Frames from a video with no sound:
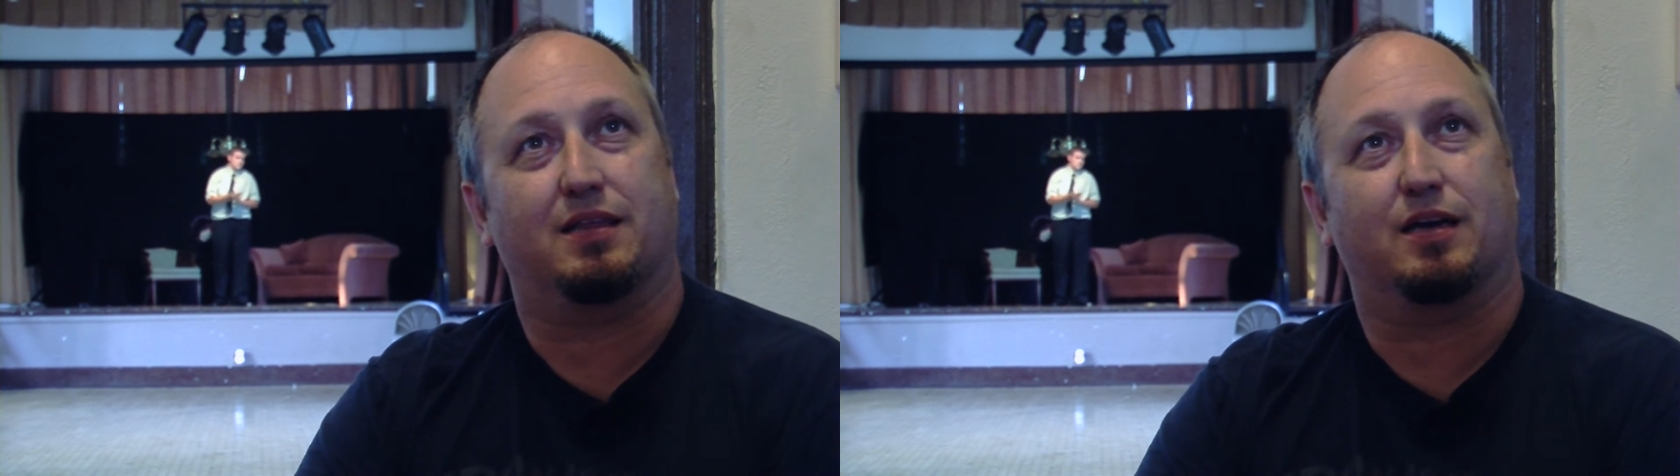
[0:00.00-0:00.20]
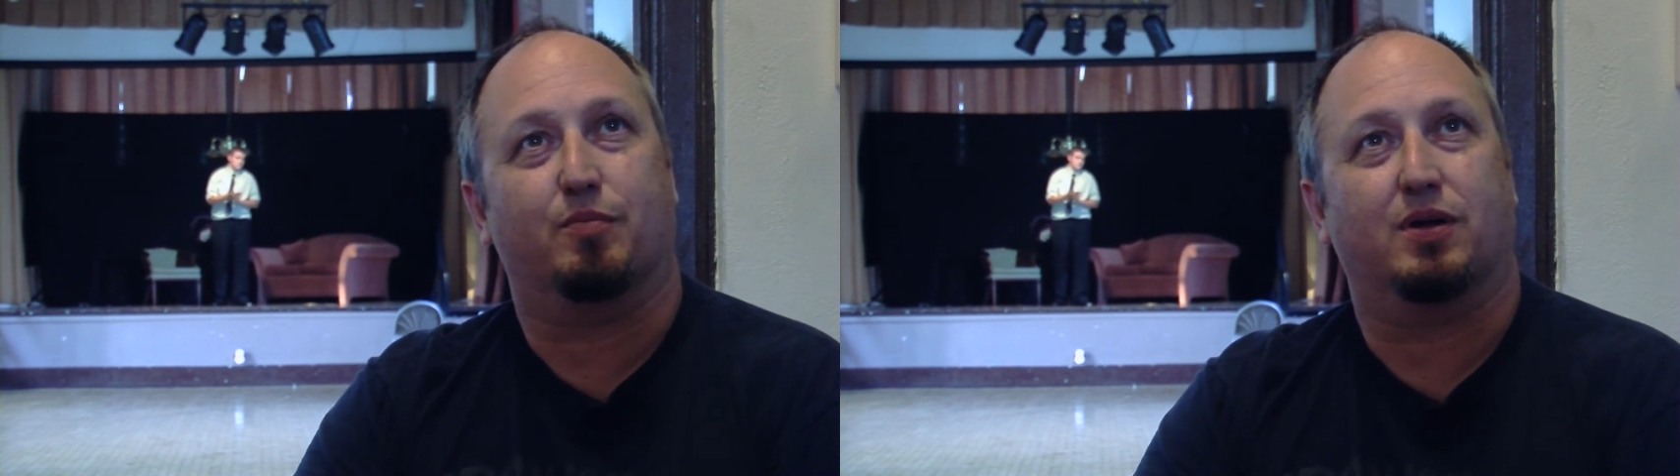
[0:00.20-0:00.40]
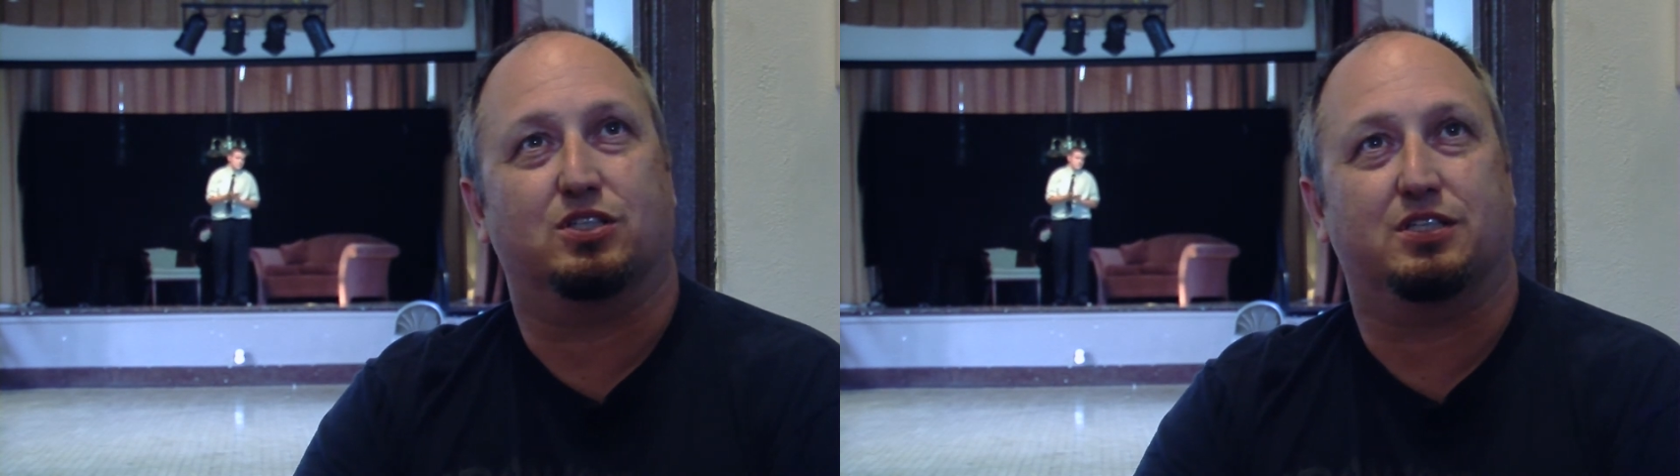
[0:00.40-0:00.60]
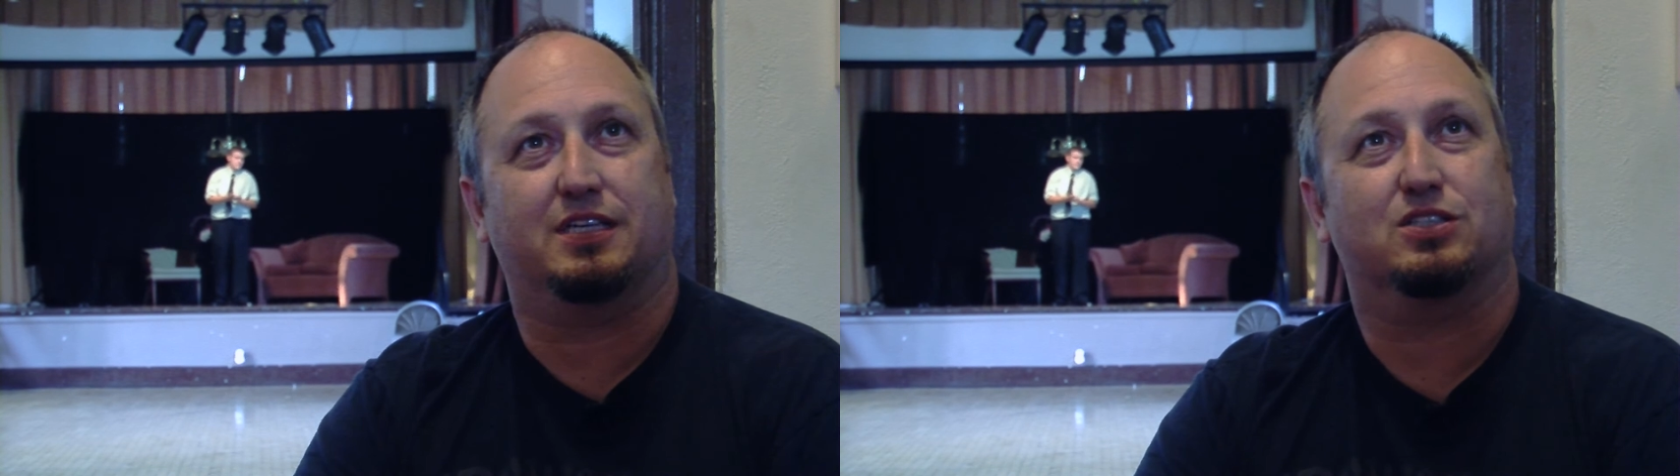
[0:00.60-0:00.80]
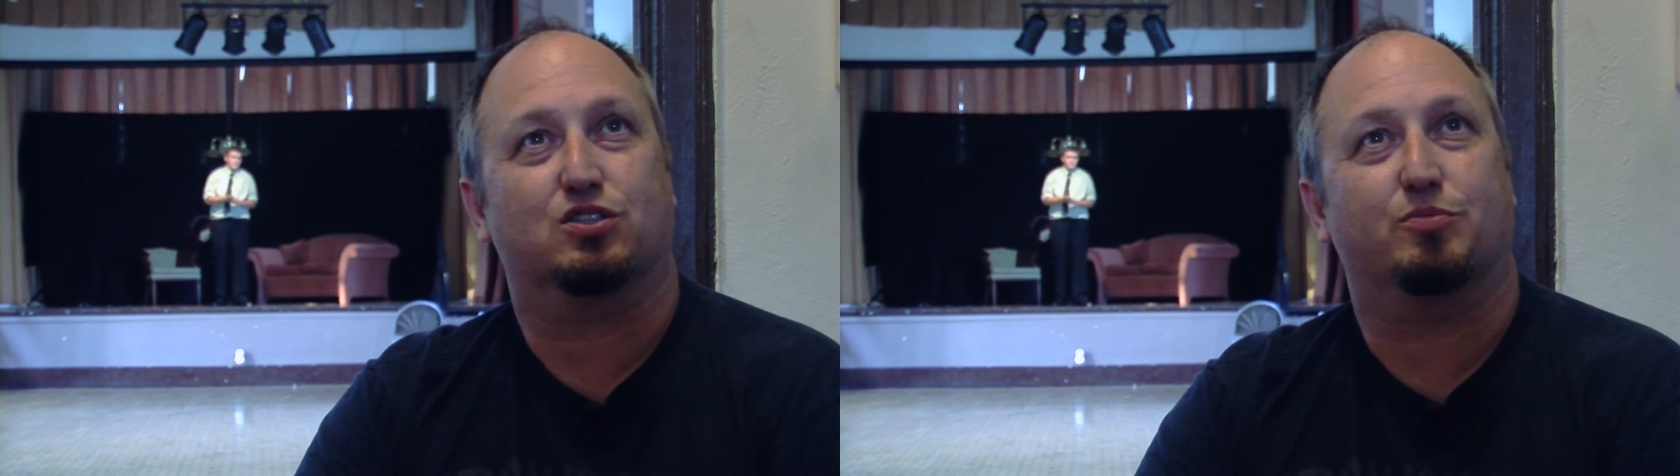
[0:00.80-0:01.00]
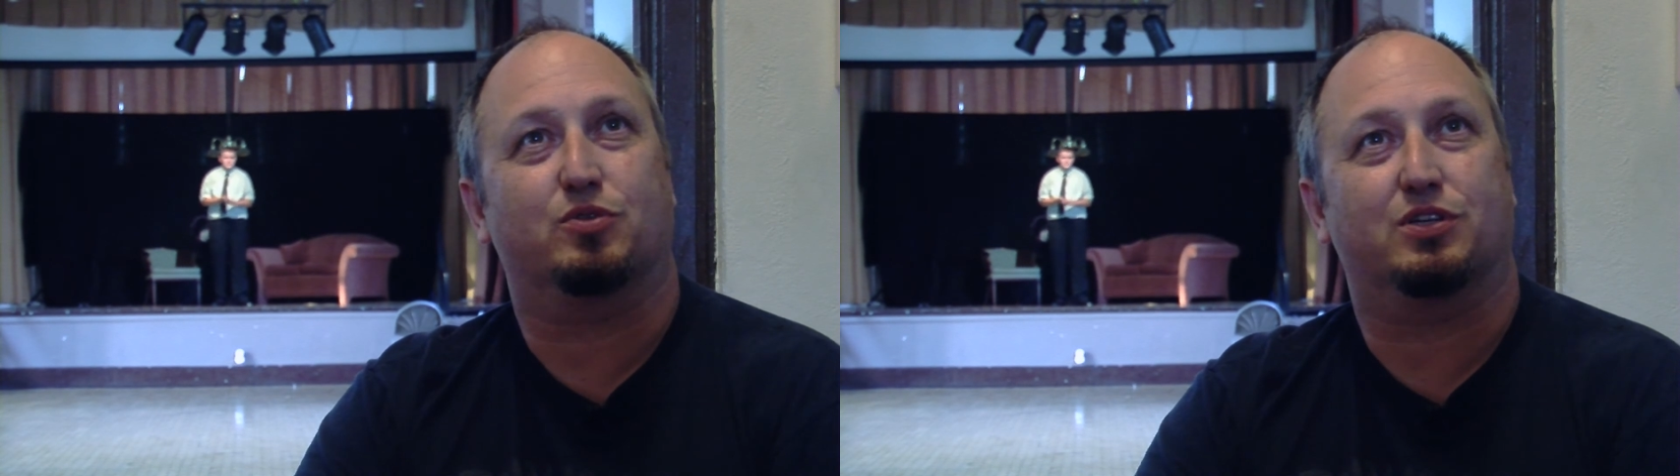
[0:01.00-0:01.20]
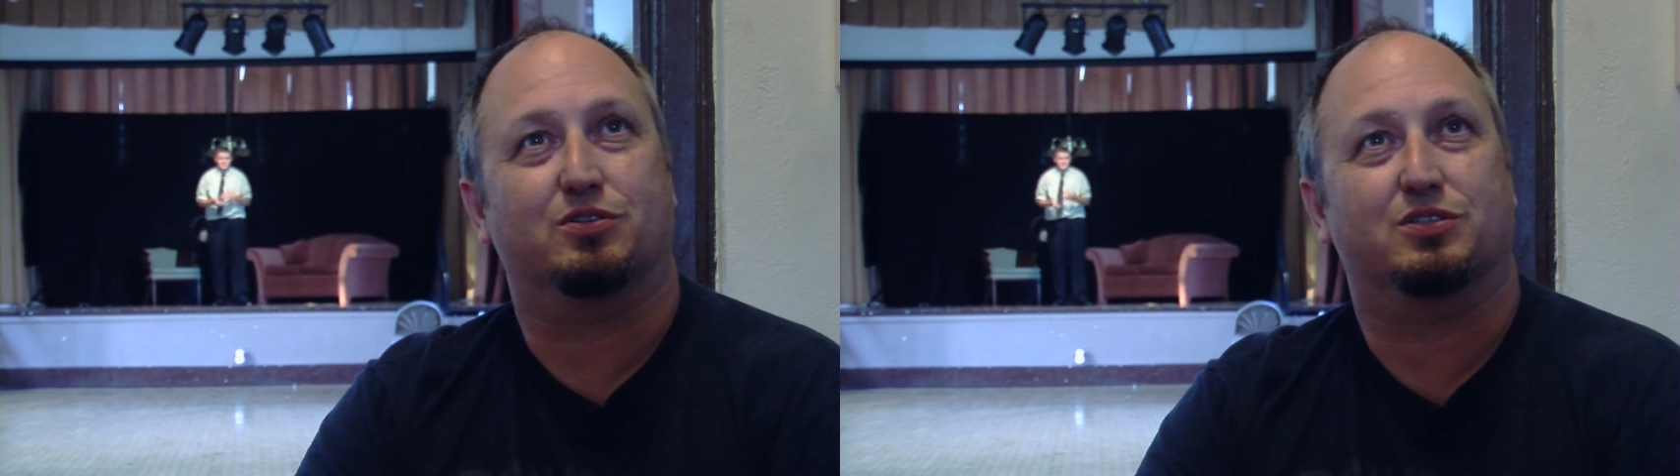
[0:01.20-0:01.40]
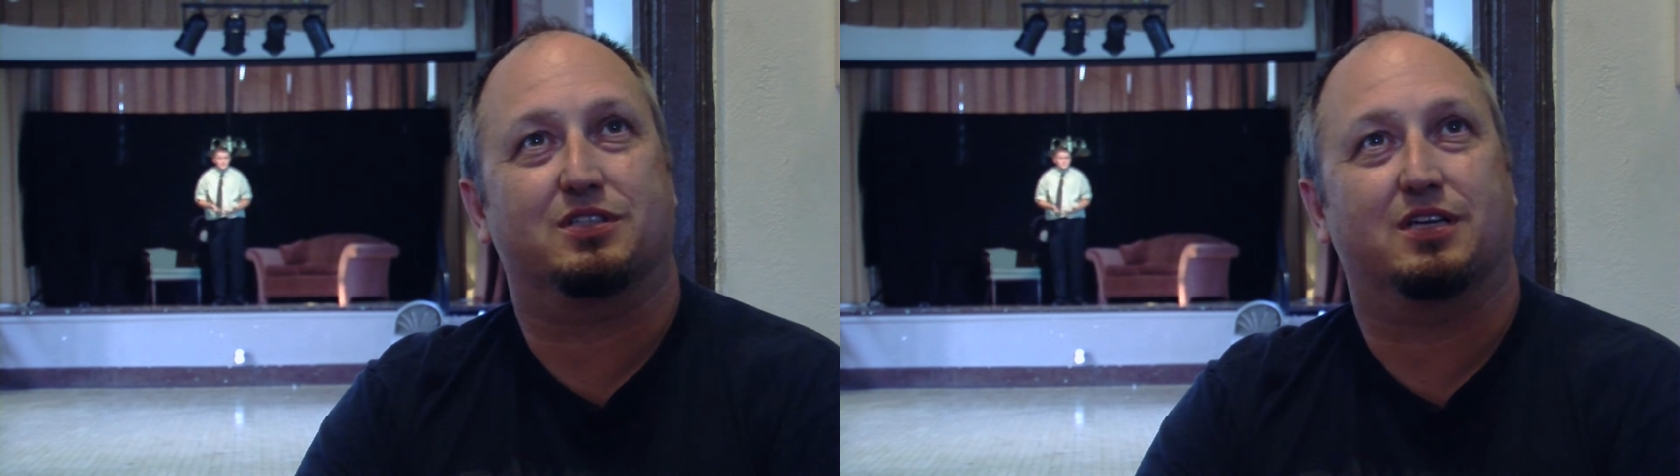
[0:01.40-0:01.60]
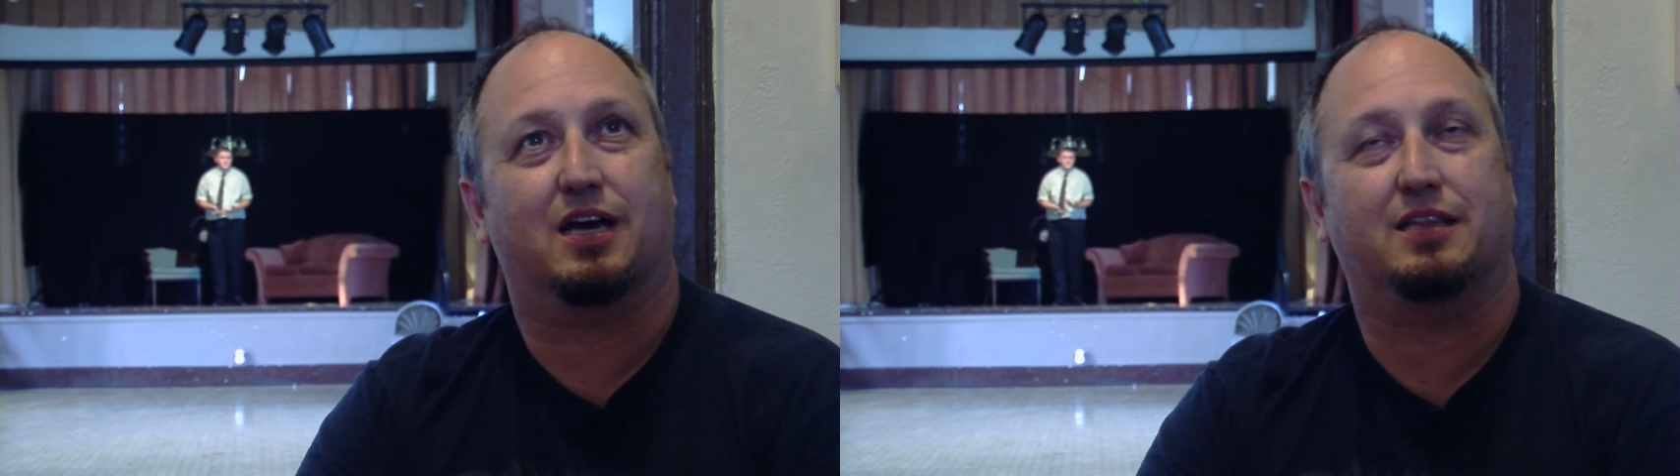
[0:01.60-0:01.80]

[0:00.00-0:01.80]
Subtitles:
think a bunch of teens could produce.